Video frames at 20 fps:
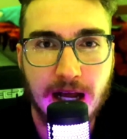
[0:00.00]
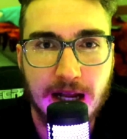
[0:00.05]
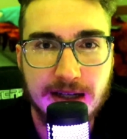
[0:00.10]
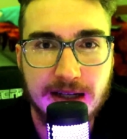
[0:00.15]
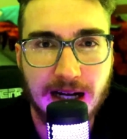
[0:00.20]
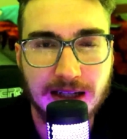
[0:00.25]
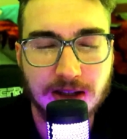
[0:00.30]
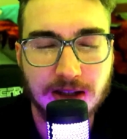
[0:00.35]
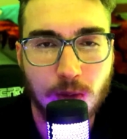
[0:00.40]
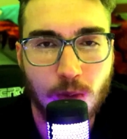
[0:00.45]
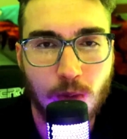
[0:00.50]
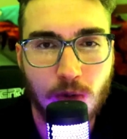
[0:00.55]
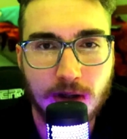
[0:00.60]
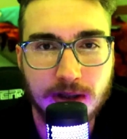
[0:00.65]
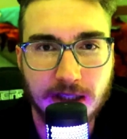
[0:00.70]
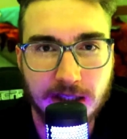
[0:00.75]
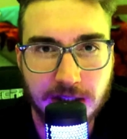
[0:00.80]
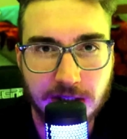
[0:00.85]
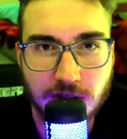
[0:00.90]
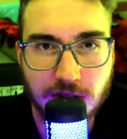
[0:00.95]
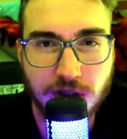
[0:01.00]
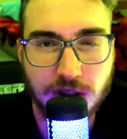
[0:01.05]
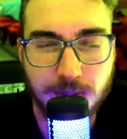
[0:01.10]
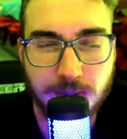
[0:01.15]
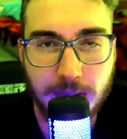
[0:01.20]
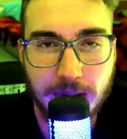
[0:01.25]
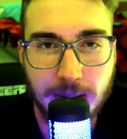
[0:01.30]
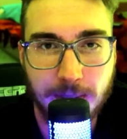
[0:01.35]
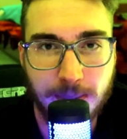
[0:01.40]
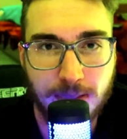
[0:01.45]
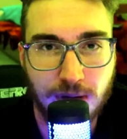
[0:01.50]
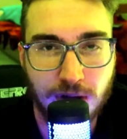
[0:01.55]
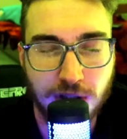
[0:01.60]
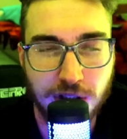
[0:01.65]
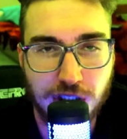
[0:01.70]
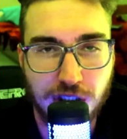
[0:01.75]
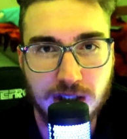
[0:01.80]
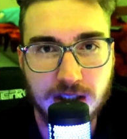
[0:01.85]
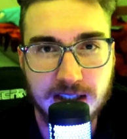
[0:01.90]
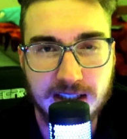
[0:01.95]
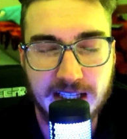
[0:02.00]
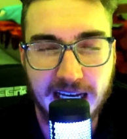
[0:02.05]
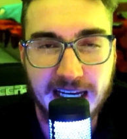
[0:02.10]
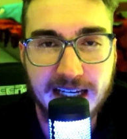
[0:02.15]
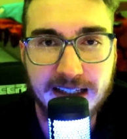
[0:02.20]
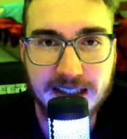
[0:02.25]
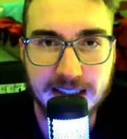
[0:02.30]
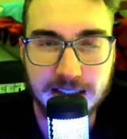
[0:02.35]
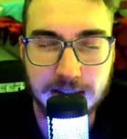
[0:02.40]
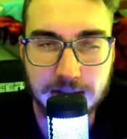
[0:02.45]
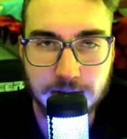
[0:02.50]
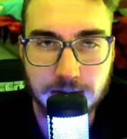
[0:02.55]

not the one that you're just being pushed into taking.